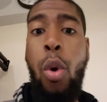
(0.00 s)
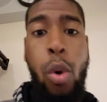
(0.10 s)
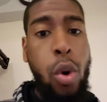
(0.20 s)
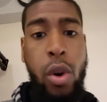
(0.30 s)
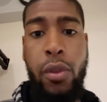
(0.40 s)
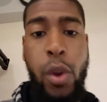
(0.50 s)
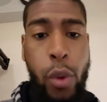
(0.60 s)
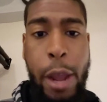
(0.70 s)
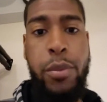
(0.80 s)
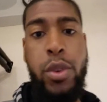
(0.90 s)
or the
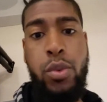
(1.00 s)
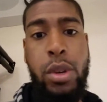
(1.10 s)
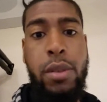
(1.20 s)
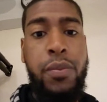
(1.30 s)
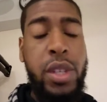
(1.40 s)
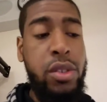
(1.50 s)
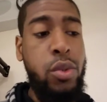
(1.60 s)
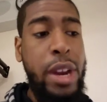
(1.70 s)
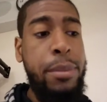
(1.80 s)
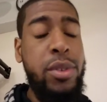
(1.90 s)
Raptors win because
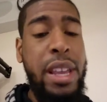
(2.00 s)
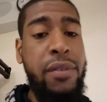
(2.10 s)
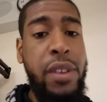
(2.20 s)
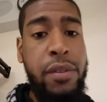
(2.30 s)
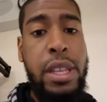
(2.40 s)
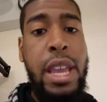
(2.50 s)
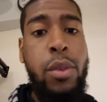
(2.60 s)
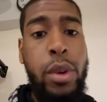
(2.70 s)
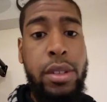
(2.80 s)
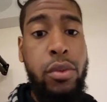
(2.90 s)
the Raptors have
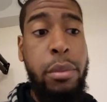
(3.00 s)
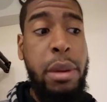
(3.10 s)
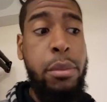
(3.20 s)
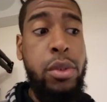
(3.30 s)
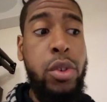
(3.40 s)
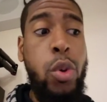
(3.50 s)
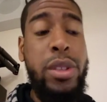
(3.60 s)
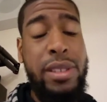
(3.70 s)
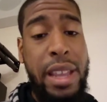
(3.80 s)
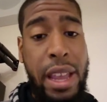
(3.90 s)
58 wins and remember the
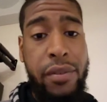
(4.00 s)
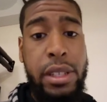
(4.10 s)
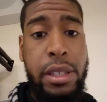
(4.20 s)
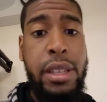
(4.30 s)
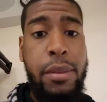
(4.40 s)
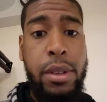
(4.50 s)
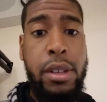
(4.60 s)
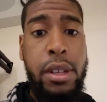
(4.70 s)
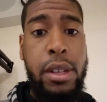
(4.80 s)
Golden State have 57.